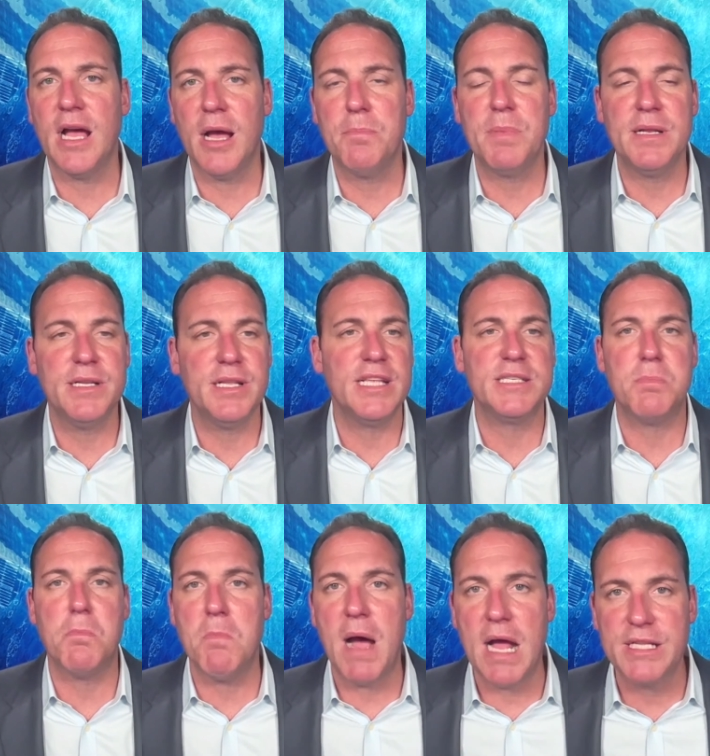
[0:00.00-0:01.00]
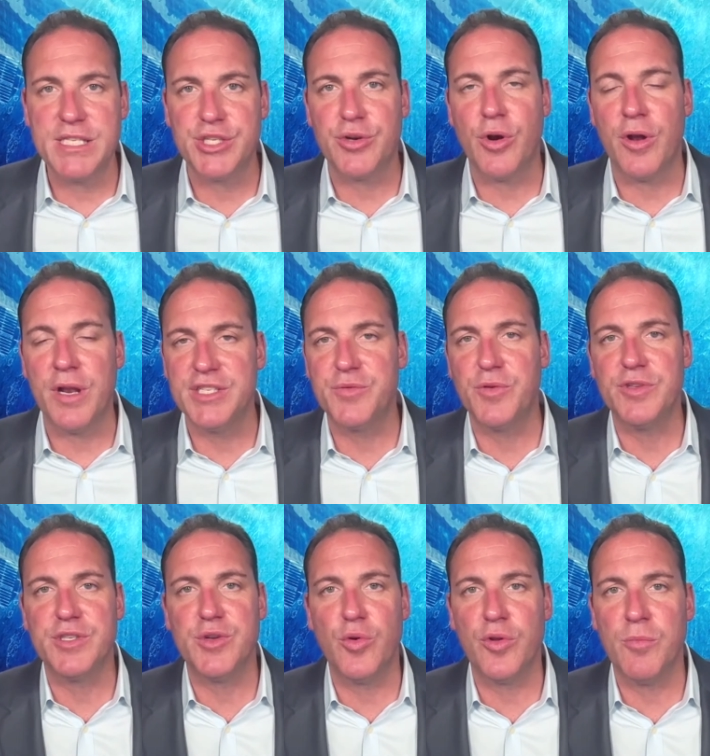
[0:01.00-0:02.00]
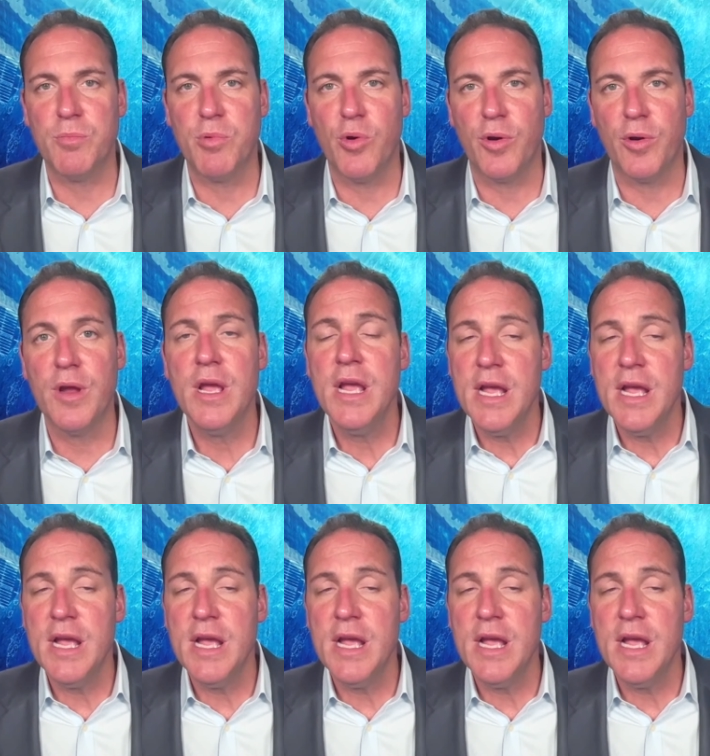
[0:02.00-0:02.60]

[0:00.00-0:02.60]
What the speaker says: up into this monster on Israel's northern border